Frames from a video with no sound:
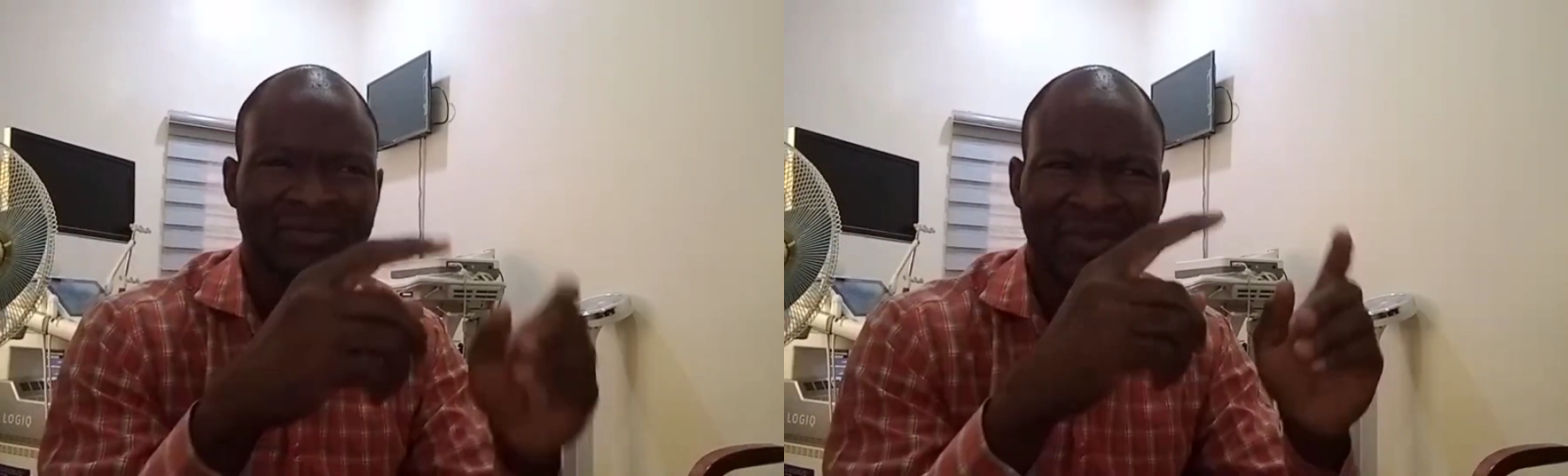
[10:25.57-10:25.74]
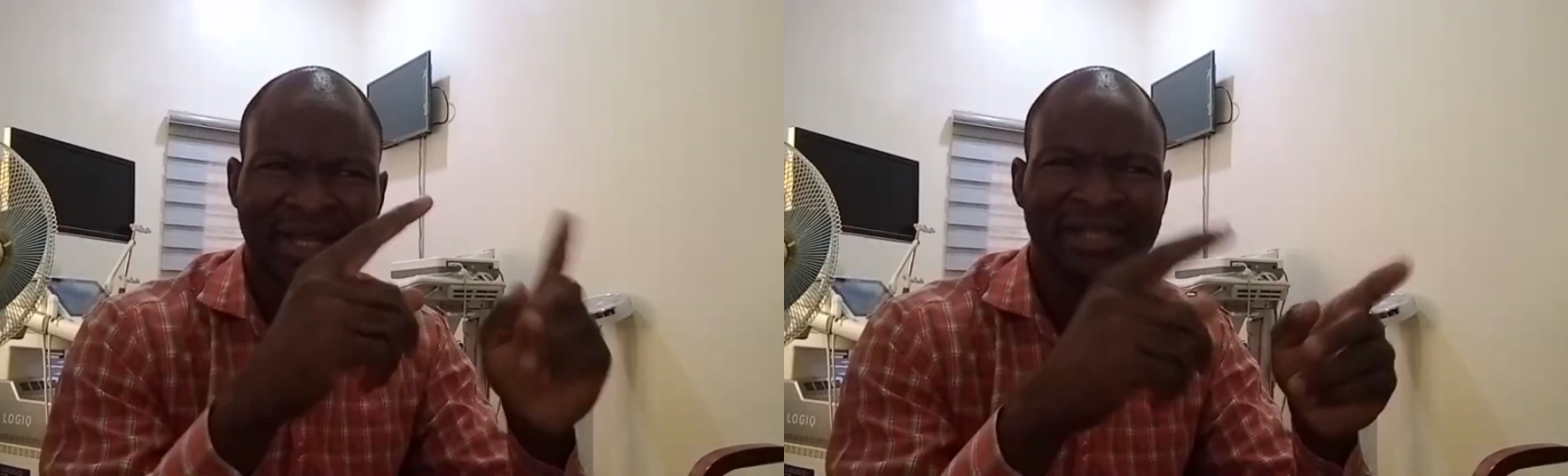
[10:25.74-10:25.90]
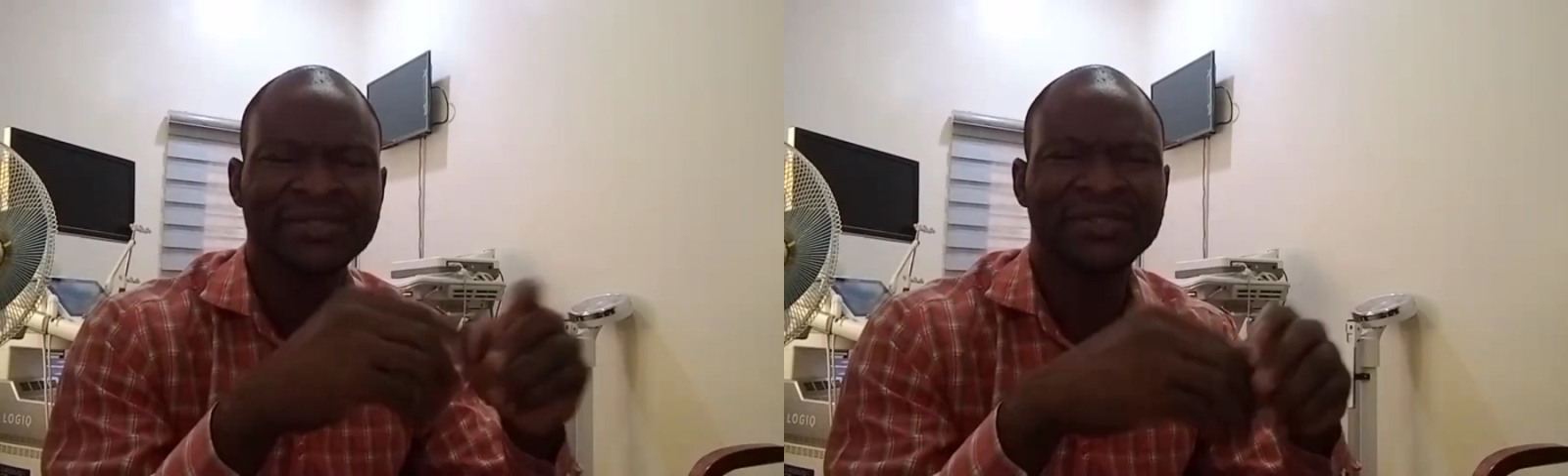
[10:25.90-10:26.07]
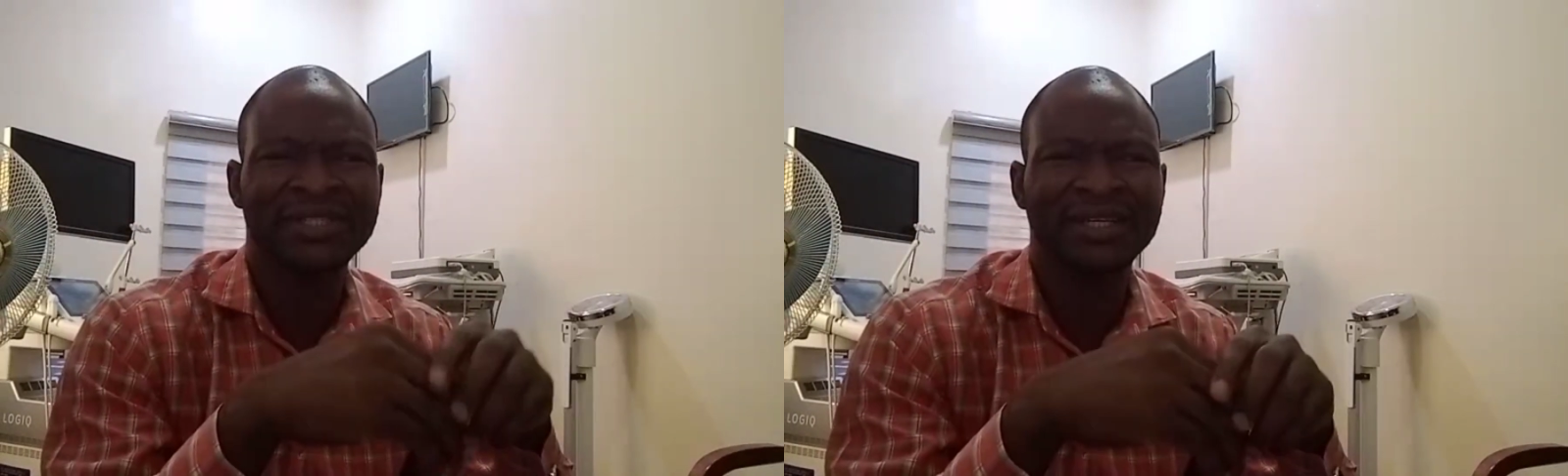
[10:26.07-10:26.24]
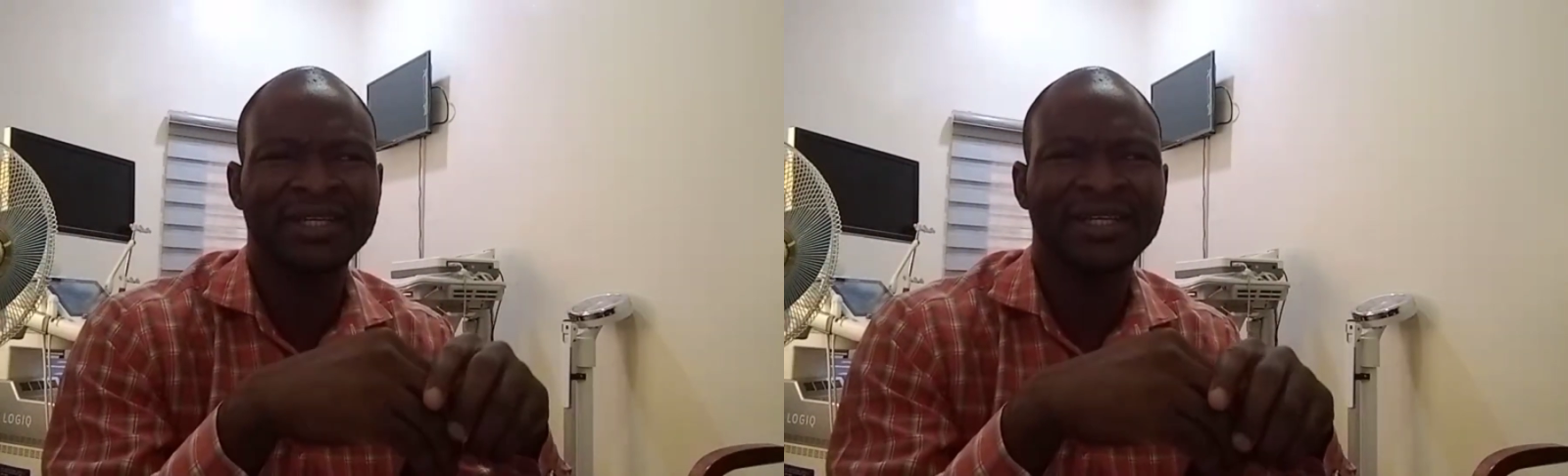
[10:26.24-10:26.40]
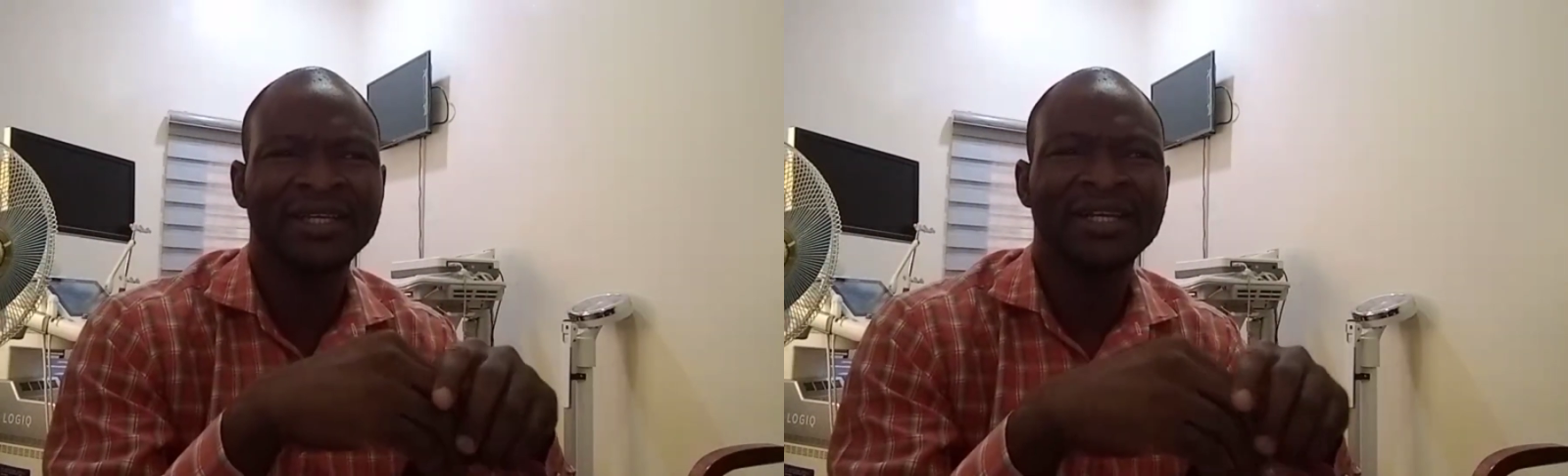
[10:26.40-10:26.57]
That's to
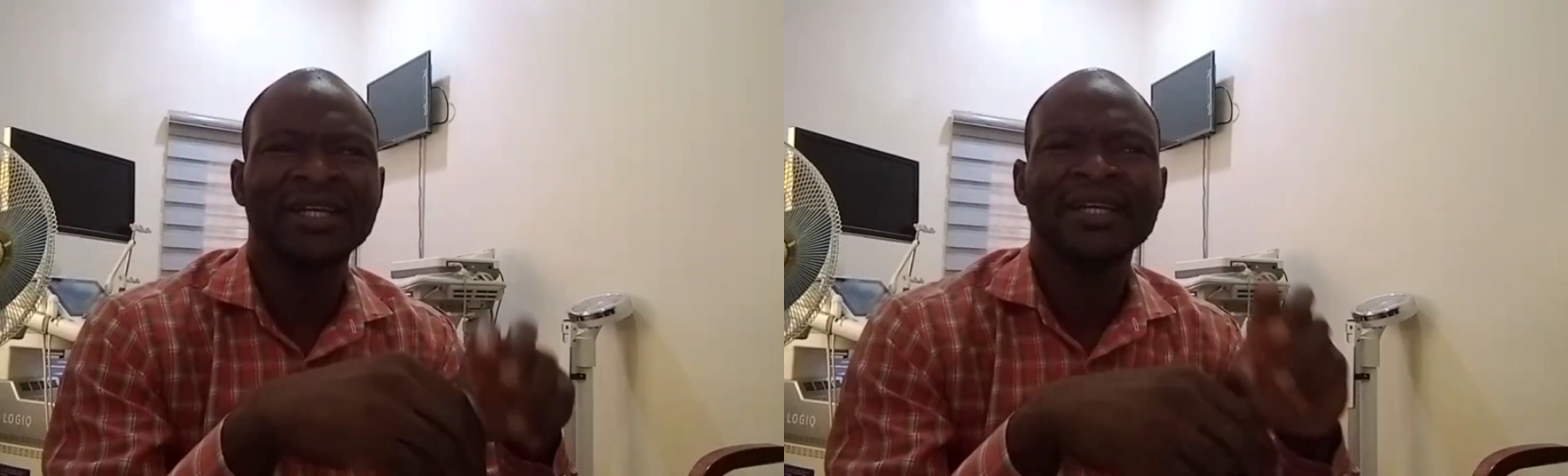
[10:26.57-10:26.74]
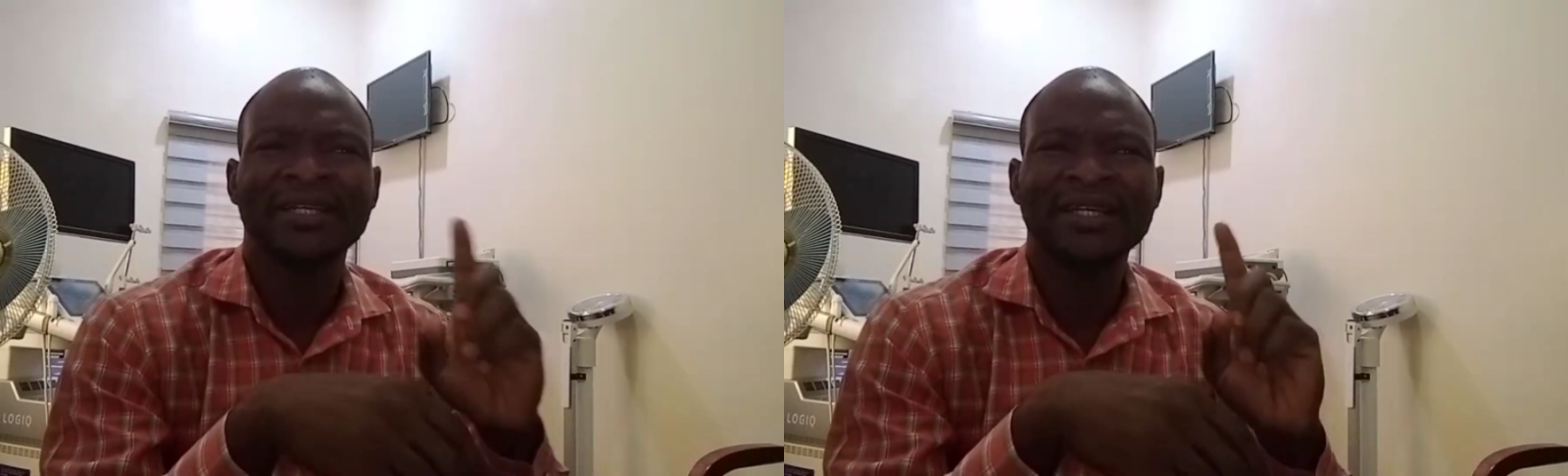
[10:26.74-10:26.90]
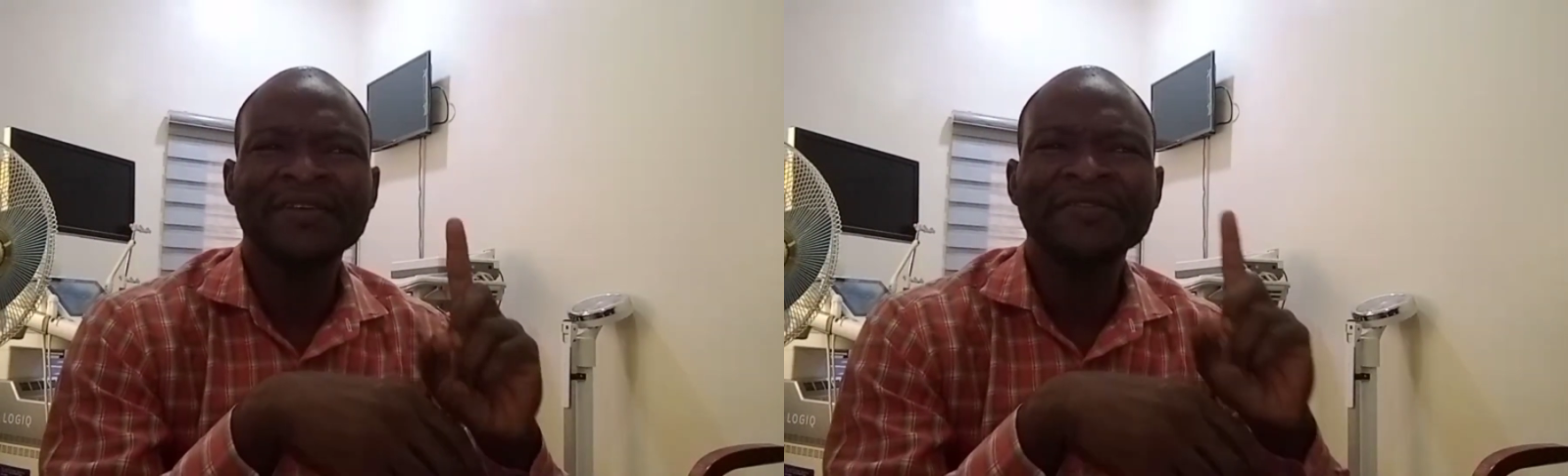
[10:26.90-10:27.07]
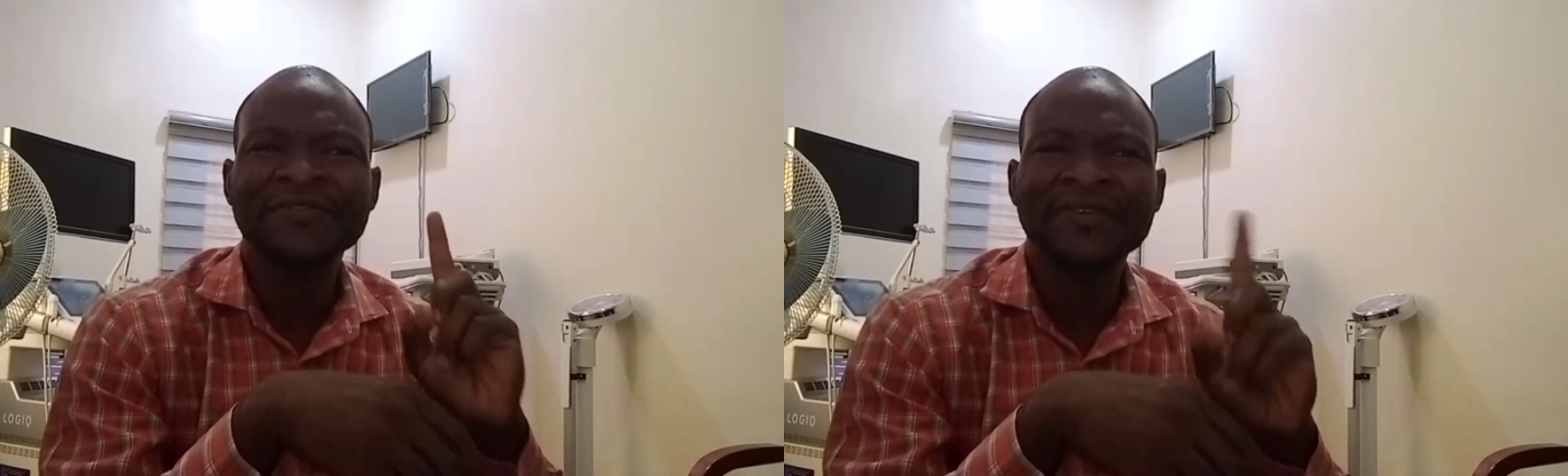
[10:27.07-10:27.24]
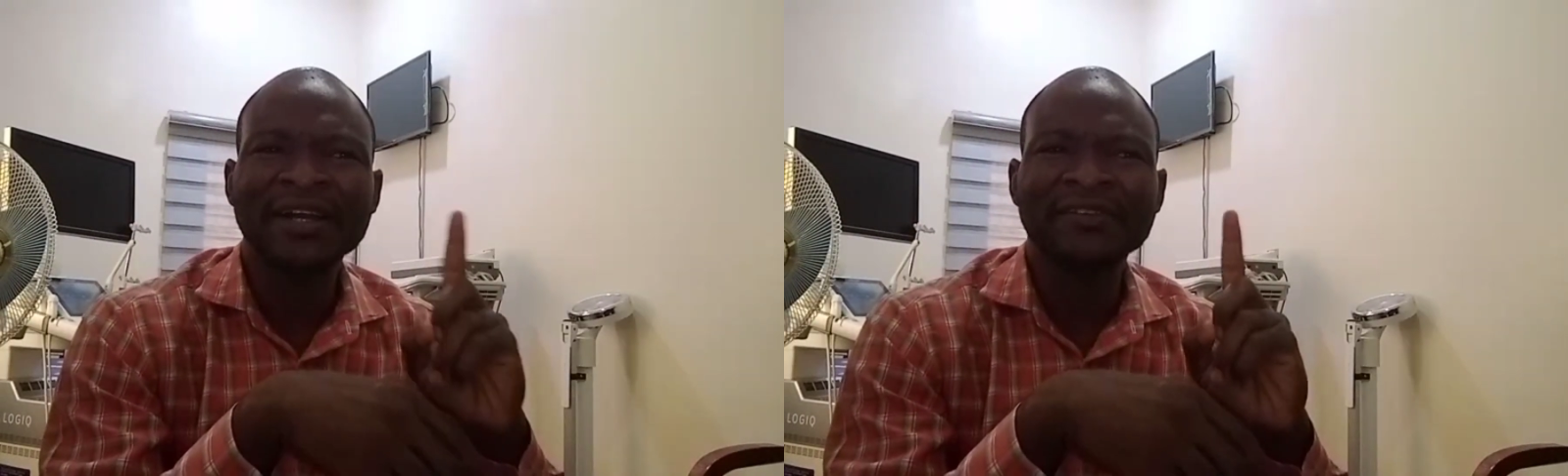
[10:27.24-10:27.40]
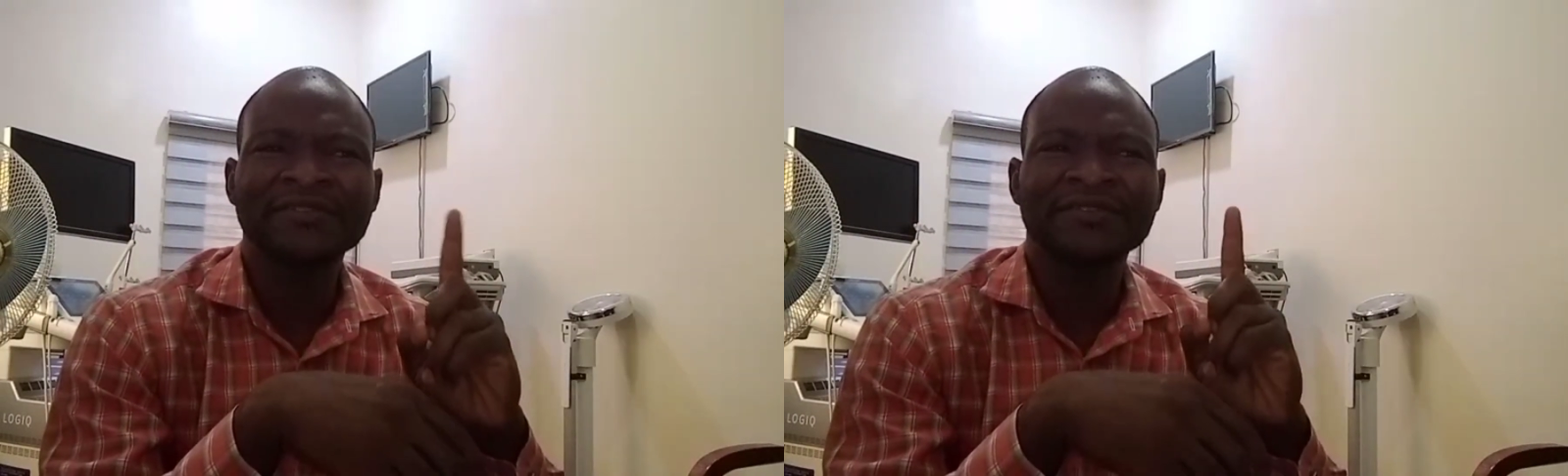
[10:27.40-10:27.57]
say, if
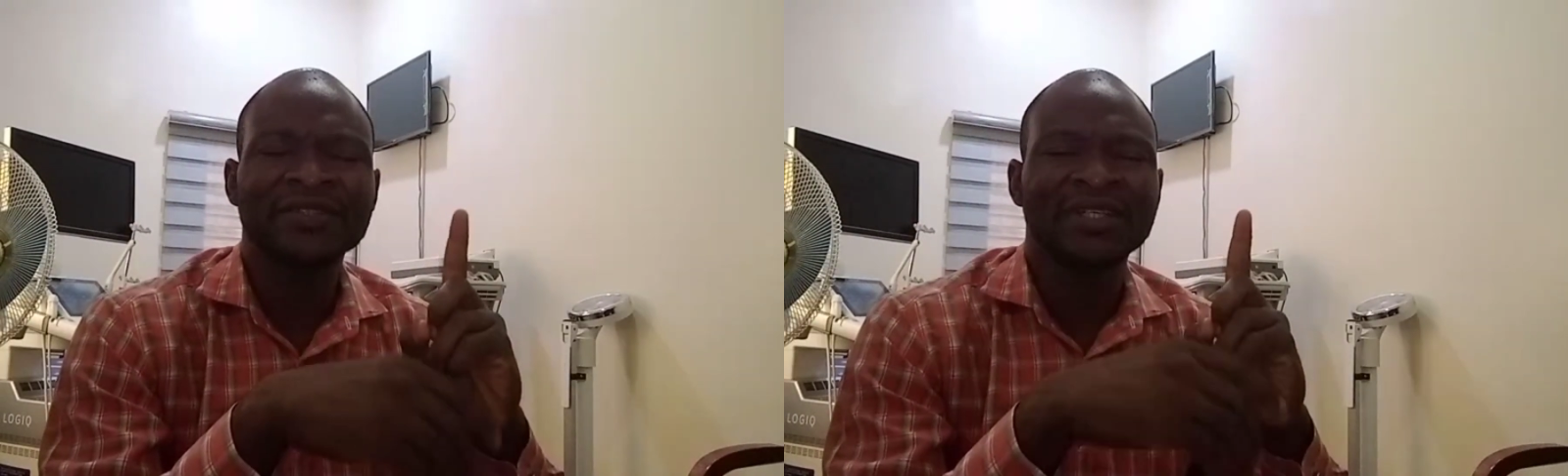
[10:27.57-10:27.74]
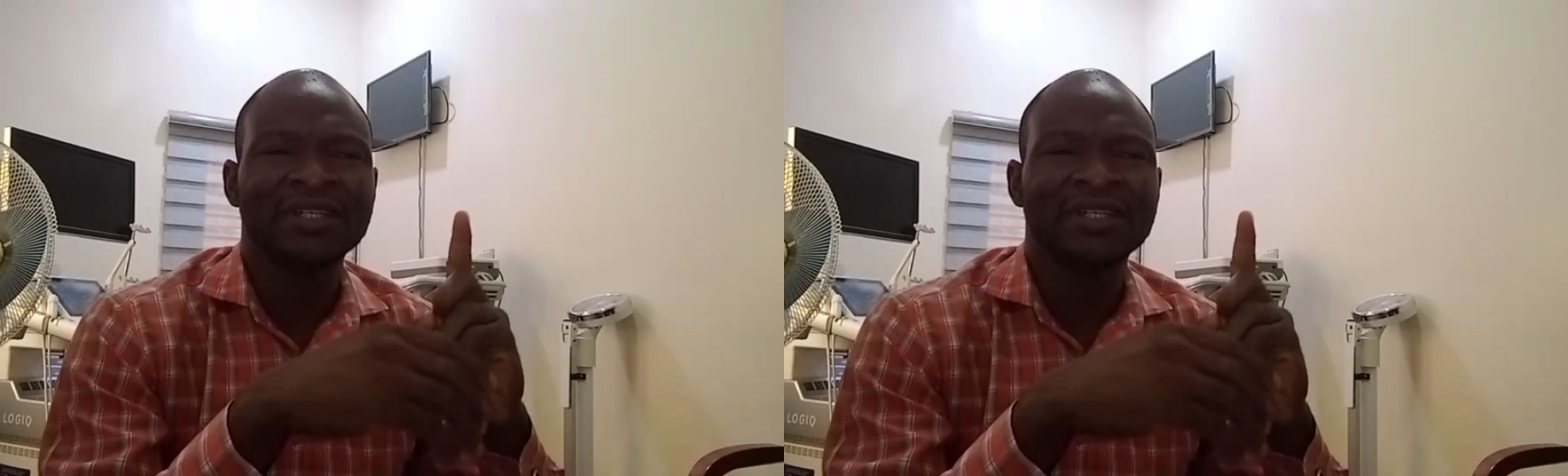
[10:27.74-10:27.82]
5